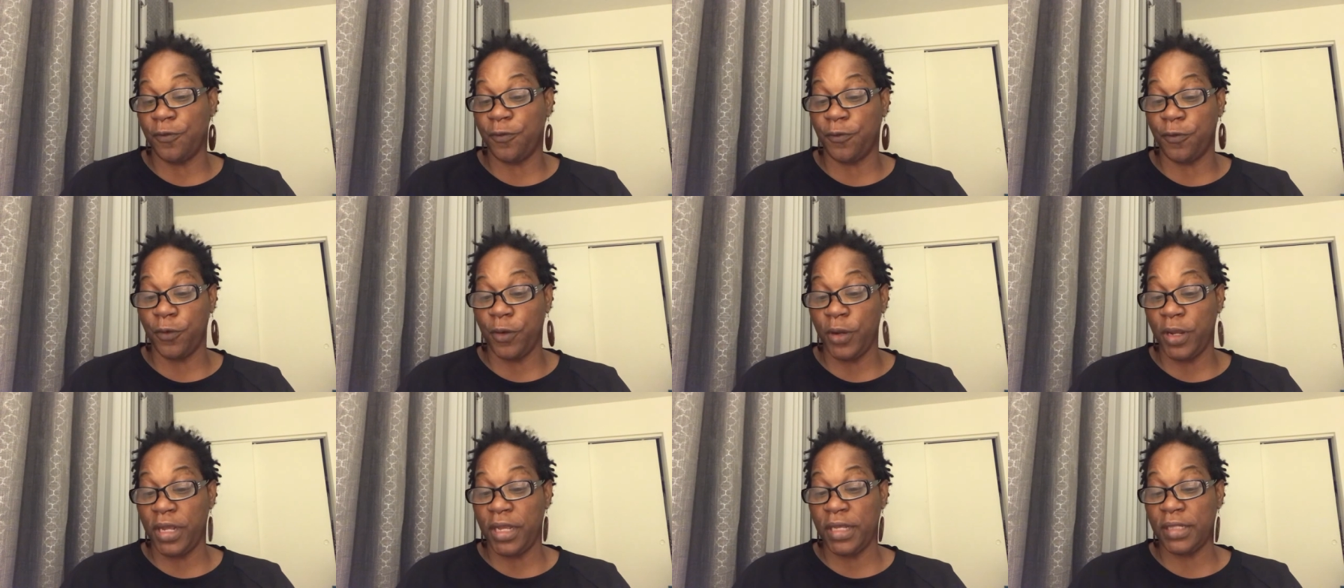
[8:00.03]

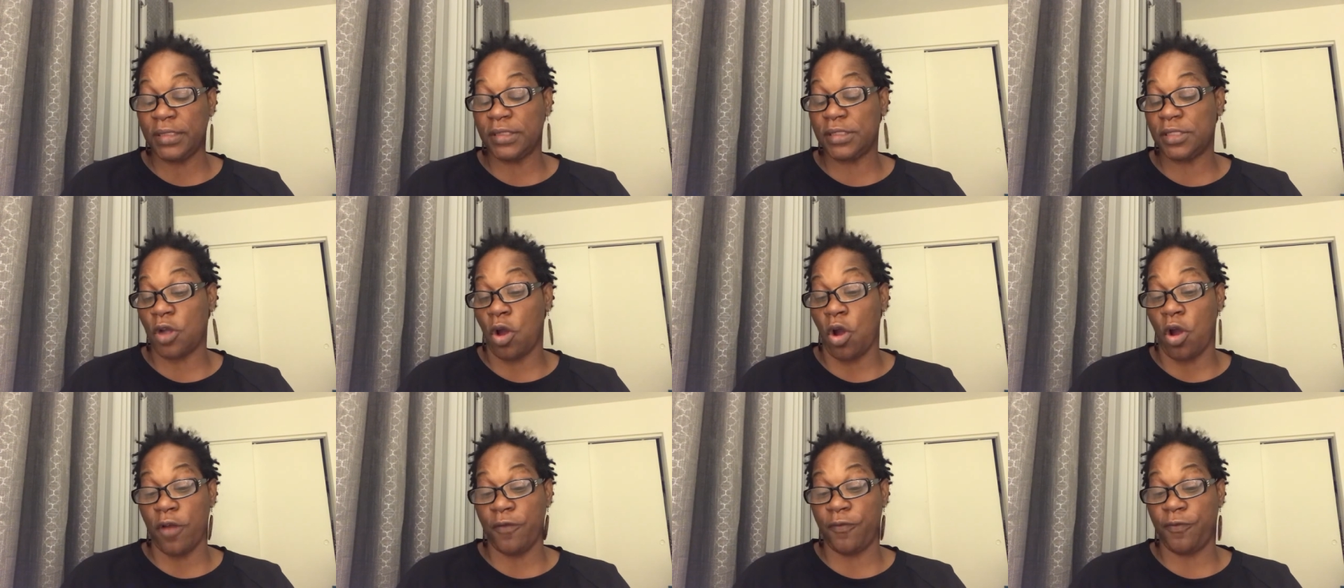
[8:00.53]
friends
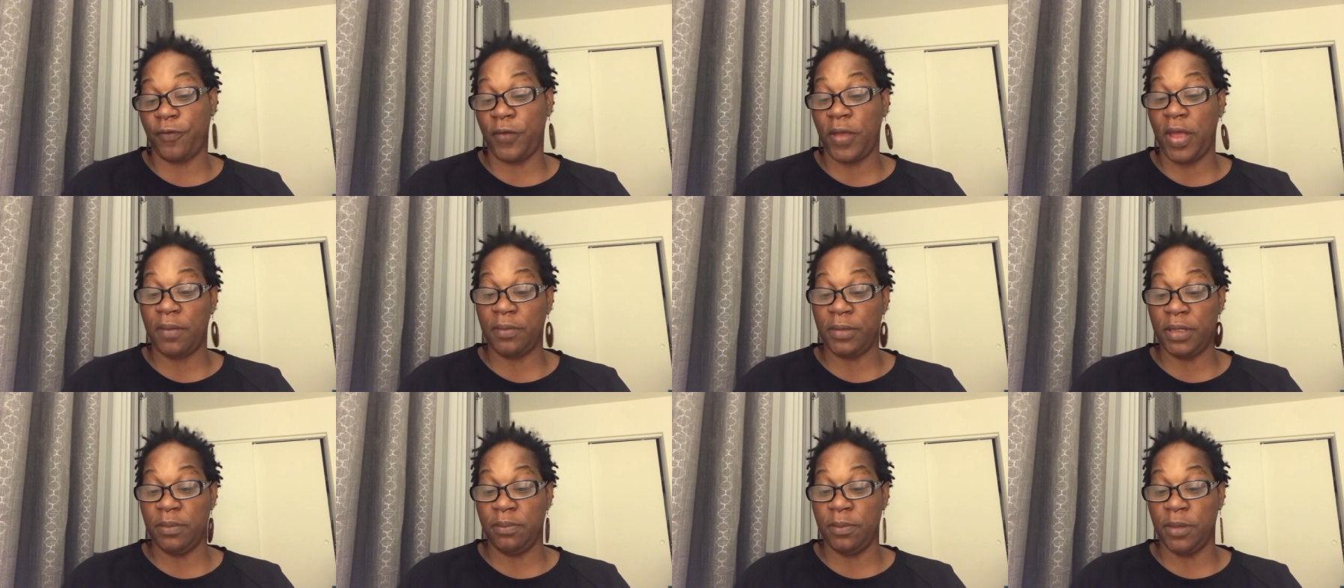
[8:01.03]
or
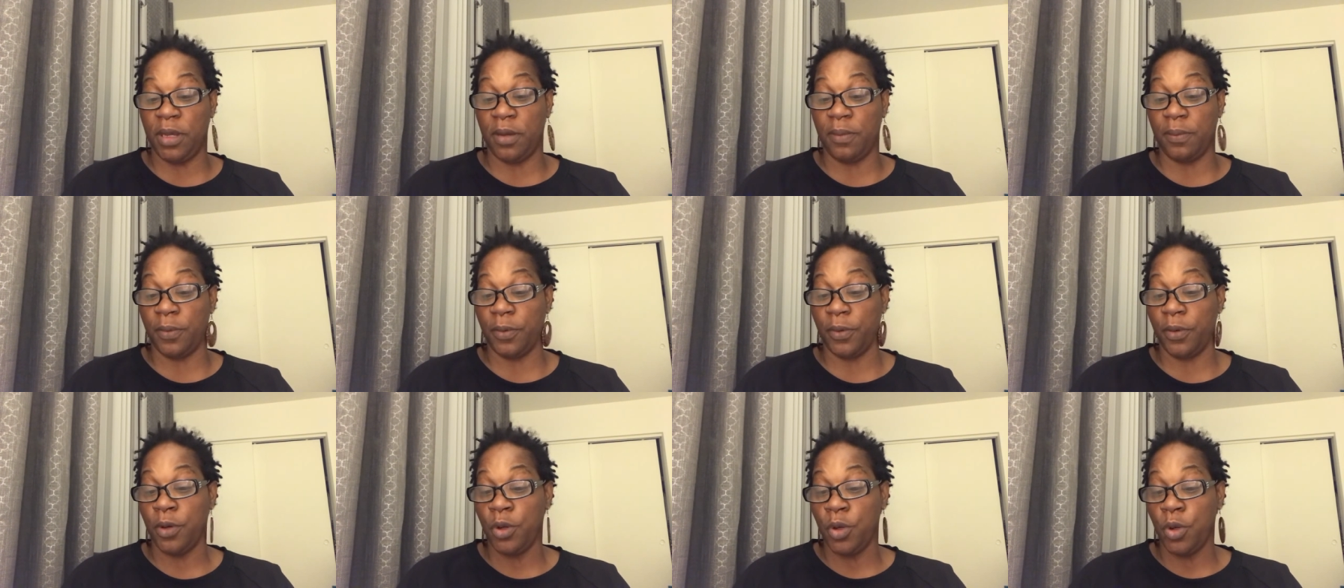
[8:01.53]
family
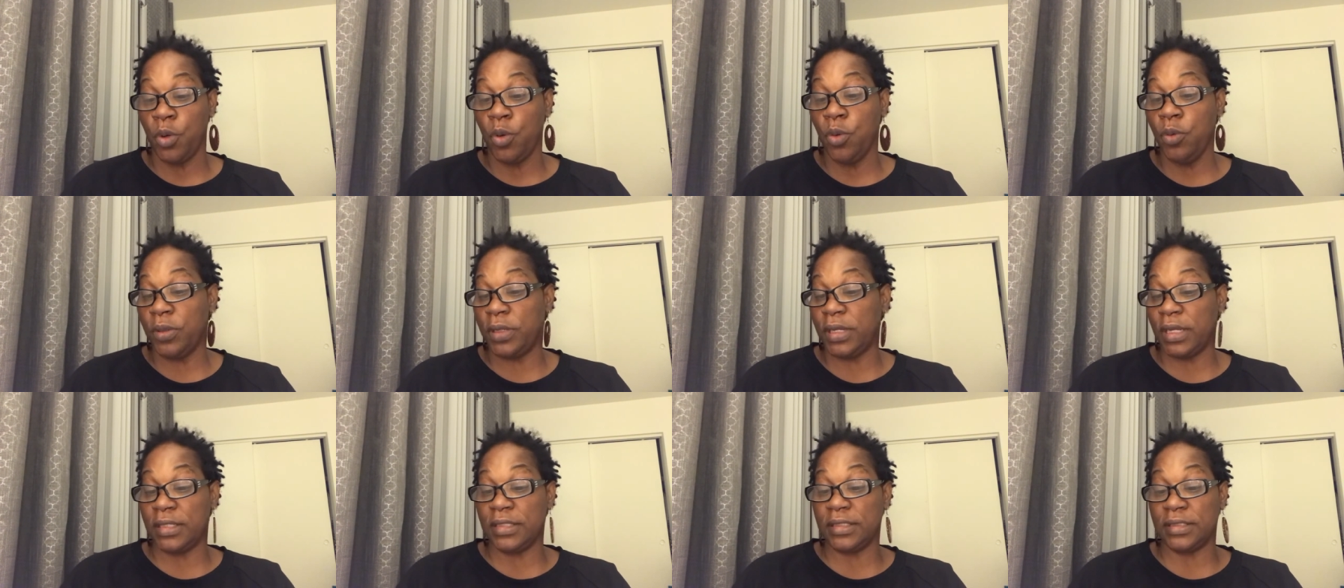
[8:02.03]
member
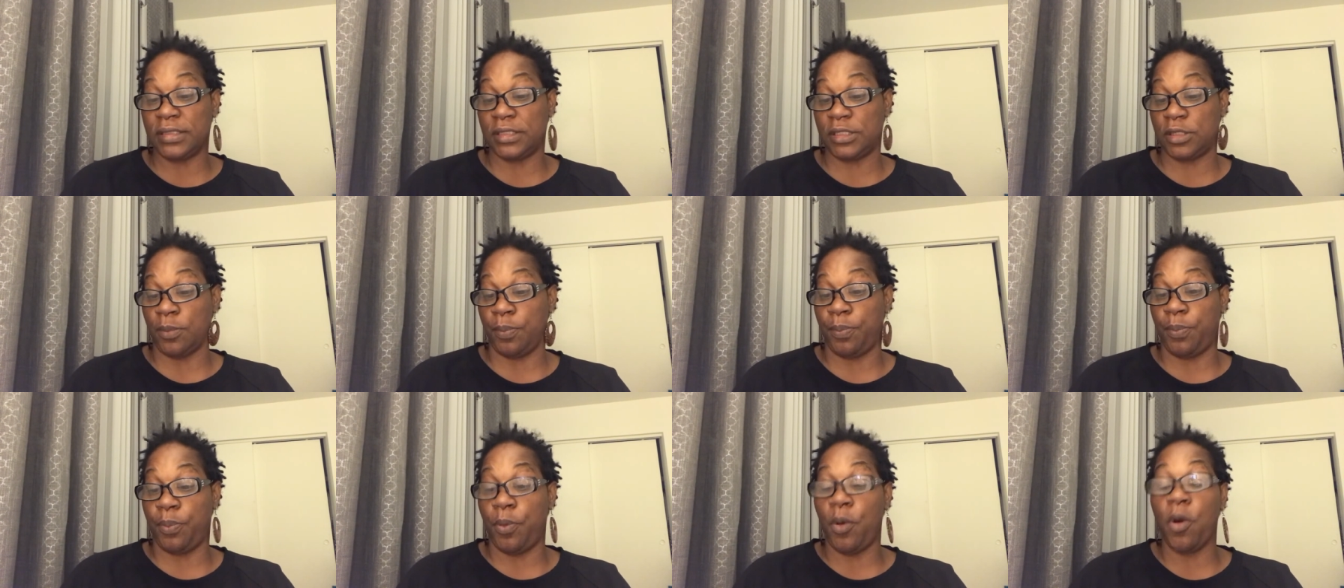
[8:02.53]
who can
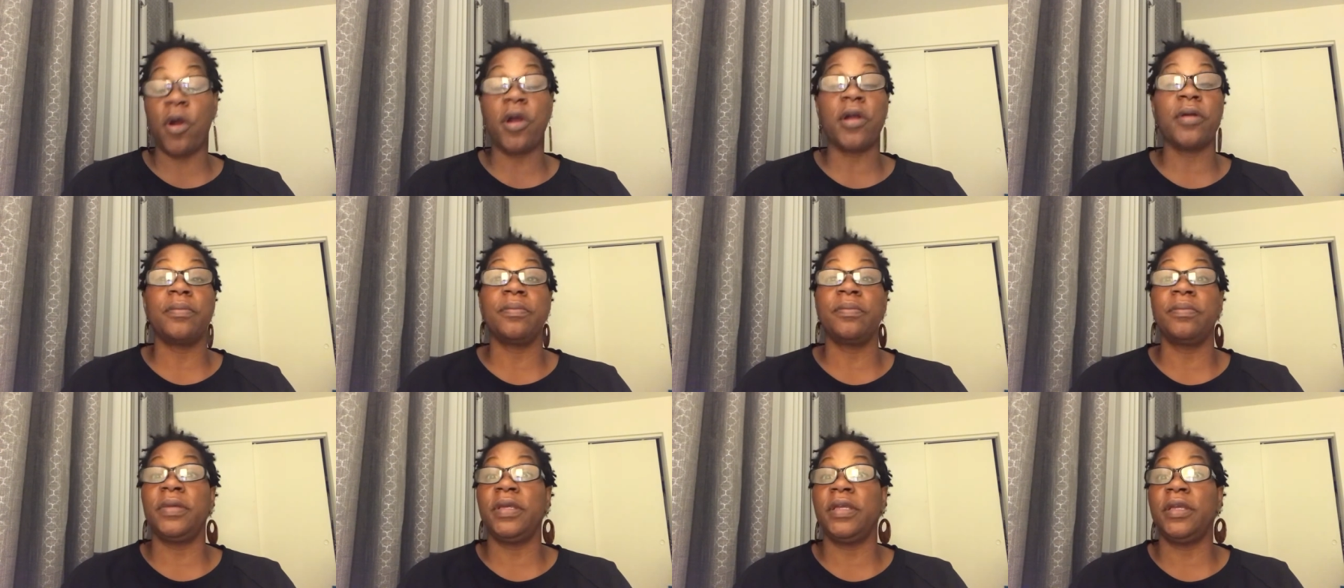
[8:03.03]

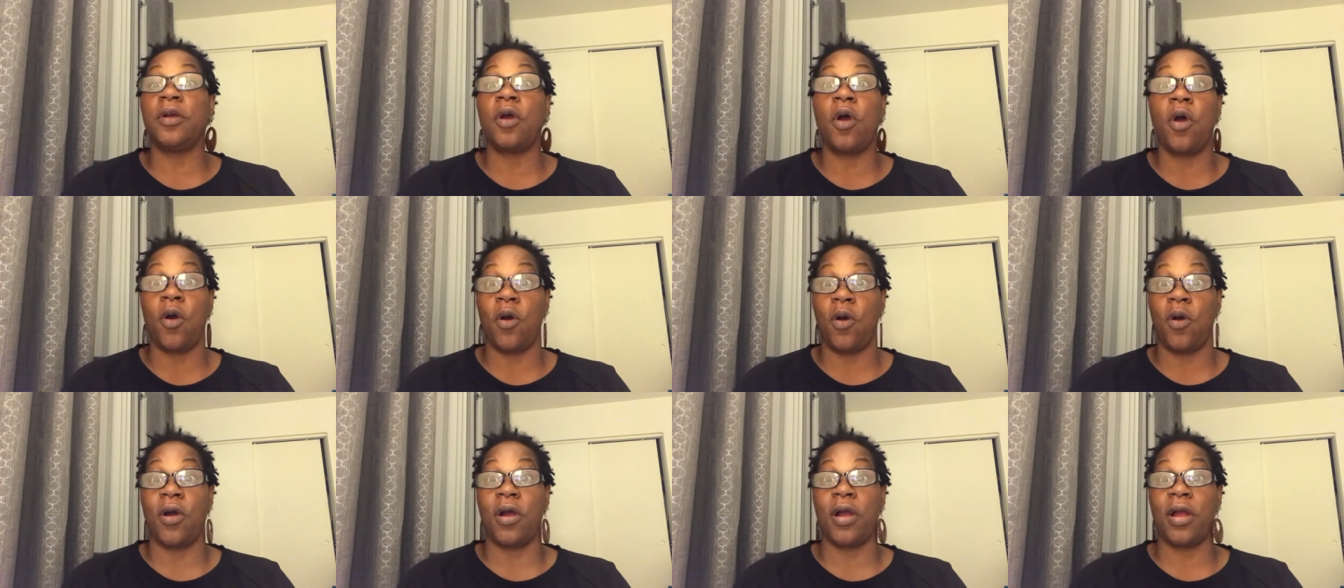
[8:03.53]
support me
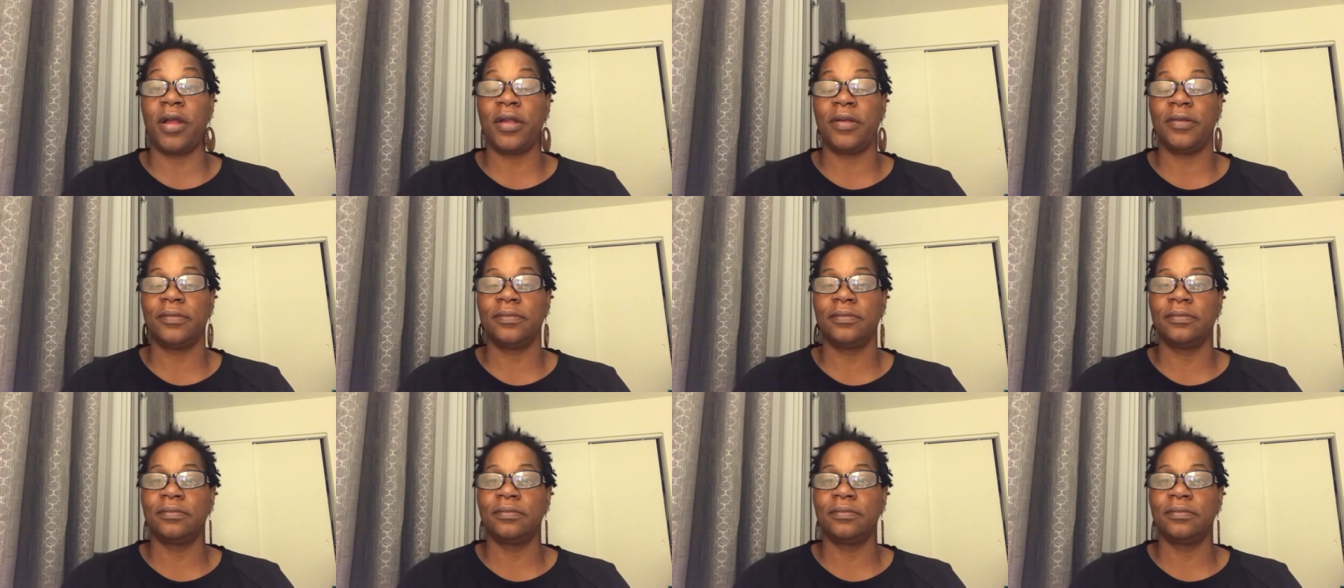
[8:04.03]
are,